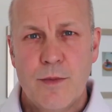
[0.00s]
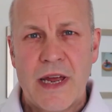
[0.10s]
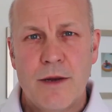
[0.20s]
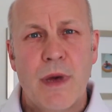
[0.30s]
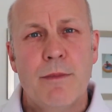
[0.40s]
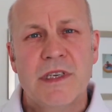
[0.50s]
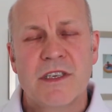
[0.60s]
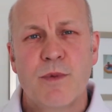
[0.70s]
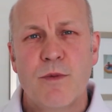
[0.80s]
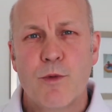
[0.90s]
the main, members
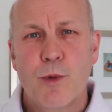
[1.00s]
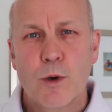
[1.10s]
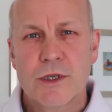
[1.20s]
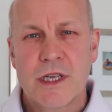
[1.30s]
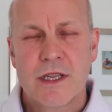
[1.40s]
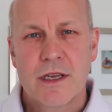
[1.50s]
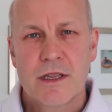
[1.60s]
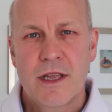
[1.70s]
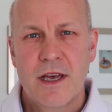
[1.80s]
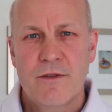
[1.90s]
have been reporting
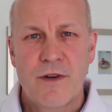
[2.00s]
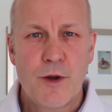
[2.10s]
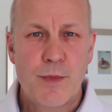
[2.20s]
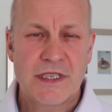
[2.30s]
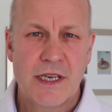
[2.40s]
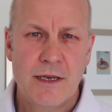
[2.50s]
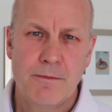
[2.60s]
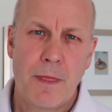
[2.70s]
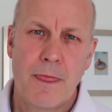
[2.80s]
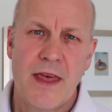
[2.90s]
that they're very busy,
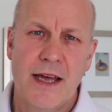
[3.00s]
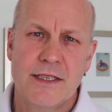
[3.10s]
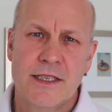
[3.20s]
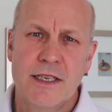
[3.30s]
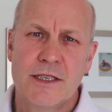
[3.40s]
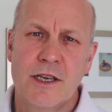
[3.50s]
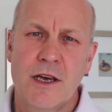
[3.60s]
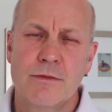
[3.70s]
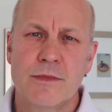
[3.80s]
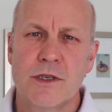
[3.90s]
that's in
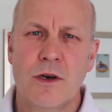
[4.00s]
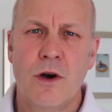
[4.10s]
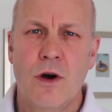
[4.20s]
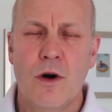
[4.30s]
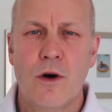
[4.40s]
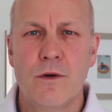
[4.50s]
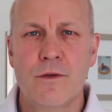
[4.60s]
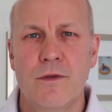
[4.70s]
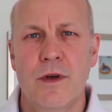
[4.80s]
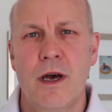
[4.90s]
terms
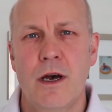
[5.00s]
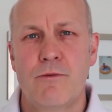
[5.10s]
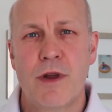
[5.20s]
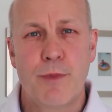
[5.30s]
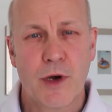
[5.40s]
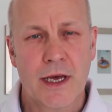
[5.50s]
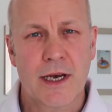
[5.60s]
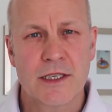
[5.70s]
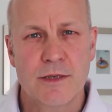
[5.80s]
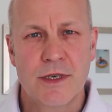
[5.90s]
of uh, rebooking
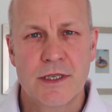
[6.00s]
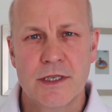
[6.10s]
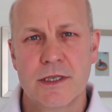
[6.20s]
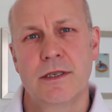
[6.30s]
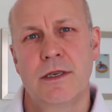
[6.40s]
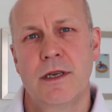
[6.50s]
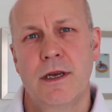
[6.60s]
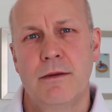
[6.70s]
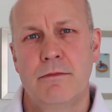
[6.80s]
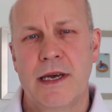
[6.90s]
customers,
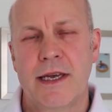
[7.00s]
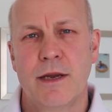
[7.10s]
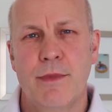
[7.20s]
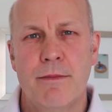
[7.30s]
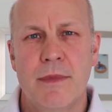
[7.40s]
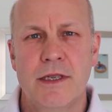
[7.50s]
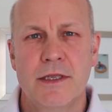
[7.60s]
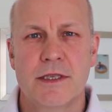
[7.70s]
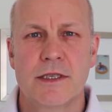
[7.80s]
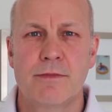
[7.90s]
making
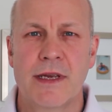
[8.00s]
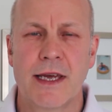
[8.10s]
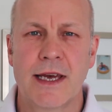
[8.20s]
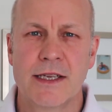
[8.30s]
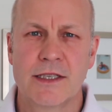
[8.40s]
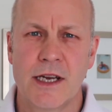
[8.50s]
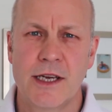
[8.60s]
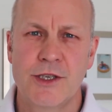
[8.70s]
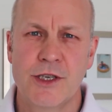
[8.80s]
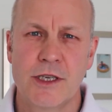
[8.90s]
amendments, making
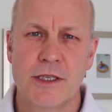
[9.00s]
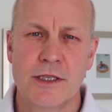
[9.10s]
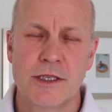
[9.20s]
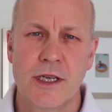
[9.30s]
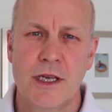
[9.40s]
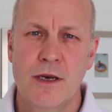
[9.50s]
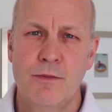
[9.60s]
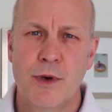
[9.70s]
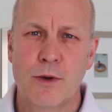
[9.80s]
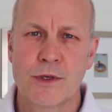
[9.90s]
cancellations,
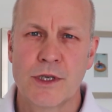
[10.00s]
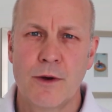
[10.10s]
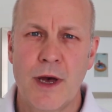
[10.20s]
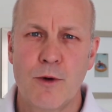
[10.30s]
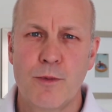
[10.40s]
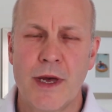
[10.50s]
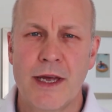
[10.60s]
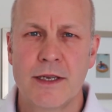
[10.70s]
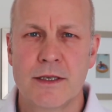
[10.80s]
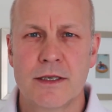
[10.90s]
but also
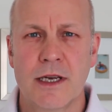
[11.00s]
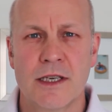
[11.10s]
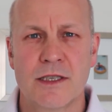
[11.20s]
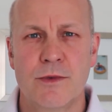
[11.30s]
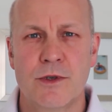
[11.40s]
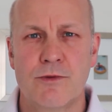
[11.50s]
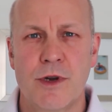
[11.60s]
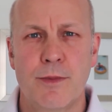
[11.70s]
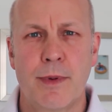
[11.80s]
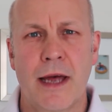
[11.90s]
helping customers
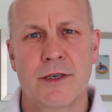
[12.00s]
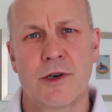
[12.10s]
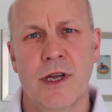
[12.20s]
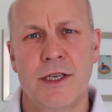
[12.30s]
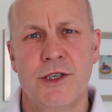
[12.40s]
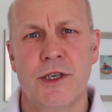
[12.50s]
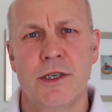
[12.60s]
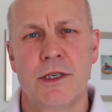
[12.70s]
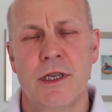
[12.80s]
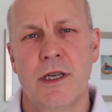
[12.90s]

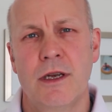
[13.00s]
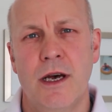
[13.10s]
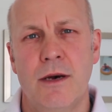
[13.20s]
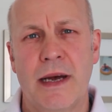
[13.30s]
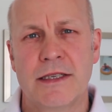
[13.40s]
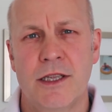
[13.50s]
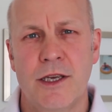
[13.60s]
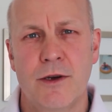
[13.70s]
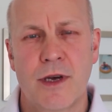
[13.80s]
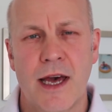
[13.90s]
repatriation uh, back to
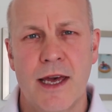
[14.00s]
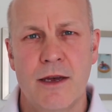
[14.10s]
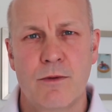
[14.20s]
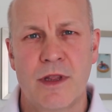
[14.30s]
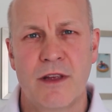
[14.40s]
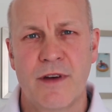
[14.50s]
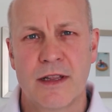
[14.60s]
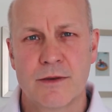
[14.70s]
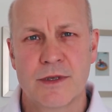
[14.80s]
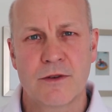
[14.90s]
the UK when they
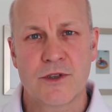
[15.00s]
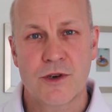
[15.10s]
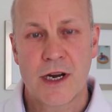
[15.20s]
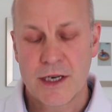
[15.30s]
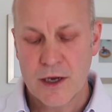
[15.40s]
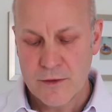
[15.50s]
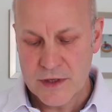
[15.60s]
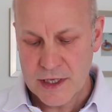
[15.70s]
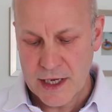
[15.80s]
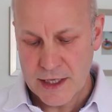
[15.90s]
found themselves stranded
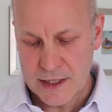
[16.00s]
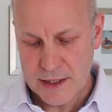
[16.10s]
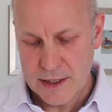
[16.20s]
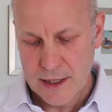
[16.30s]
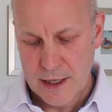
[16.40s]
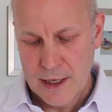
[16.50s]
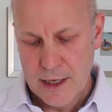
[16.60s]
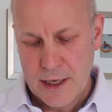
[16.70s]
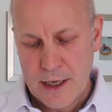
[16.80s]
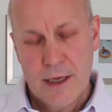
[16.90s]
overseas.
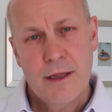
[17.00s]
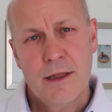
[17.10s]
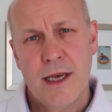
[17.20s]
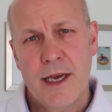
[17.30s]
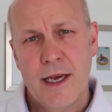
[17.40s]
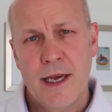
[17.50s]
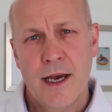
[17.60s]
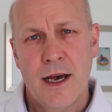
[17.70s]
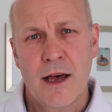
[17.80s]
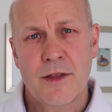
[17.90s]

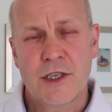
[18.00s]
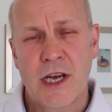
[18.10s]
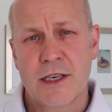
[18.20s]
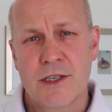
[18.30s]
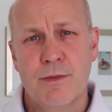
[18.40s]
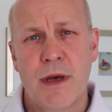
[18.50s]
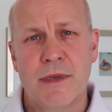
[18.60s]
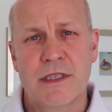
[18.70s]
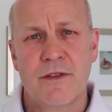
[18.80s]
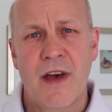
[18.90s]
The other challenge that
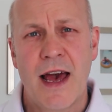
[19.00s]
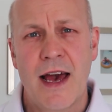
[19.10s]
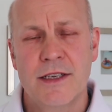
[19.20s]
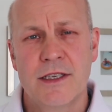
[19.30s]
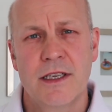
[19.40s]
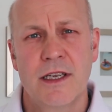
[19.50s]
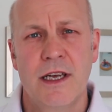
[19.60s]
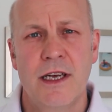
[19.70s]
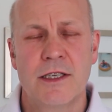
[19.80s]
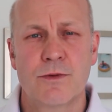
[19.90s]
members have had
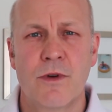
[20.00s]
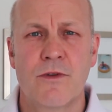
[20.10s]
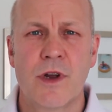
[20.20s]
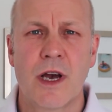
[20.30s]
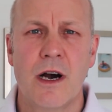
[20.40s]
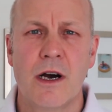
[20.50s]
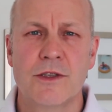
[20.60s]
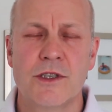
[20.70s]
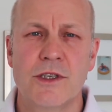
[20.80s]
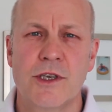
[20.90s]
is with
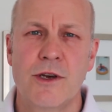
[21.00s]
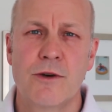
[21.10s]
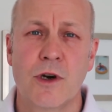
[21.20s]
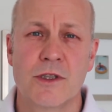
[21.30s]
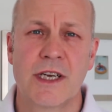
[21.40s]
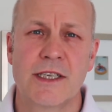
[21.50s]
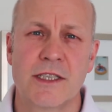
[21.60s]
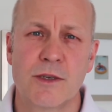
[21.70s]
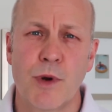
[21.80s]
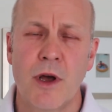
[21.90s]
regards to contacting
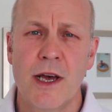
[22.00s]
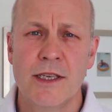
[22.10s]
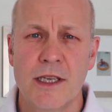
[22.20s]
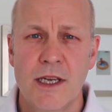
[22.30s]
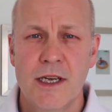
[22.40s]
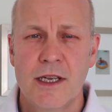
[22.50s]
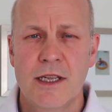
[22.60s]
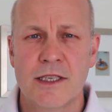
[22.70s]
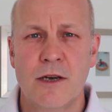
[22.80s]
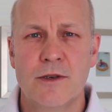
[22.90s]
suppliers.
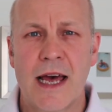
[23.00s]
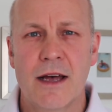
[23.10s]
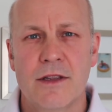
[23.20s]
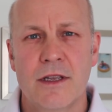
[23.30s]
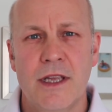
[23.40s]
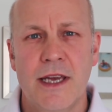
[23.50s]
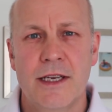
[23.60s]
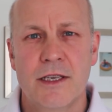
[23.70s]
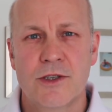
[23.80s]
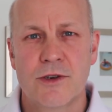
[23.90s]
There's no doubt that the
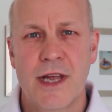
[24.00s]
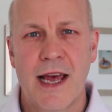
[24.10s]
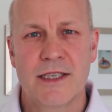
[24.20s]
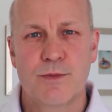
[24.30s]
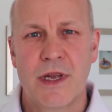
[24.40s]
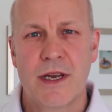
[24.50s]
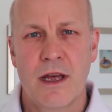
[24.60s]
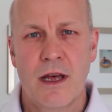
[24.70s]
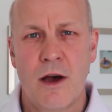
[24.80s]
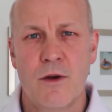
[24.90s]
industry has been
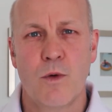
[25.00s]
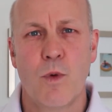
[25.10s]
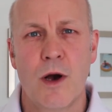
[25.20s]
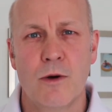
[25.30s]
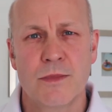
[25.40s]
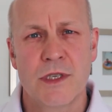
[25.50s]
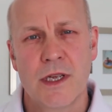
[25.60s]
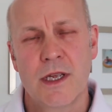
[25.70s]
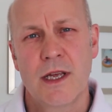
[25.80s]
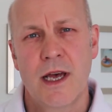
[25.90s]
overwhelmed
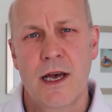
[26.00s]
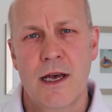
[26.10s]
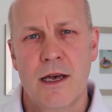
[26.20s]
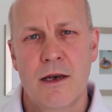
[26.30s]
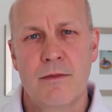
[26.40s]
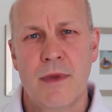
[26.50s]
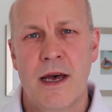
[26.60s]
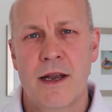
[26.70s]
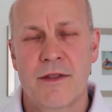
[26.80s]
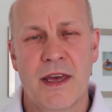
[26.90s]
um,
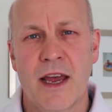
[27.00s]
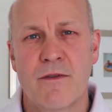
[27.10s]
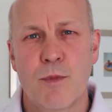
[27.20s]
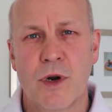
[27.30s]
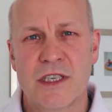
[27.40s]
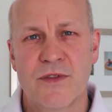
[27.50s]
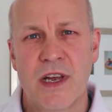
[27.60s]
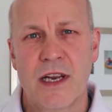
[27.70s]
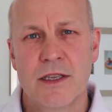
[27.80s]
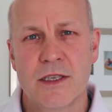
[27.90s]
and I think everybody's feeling the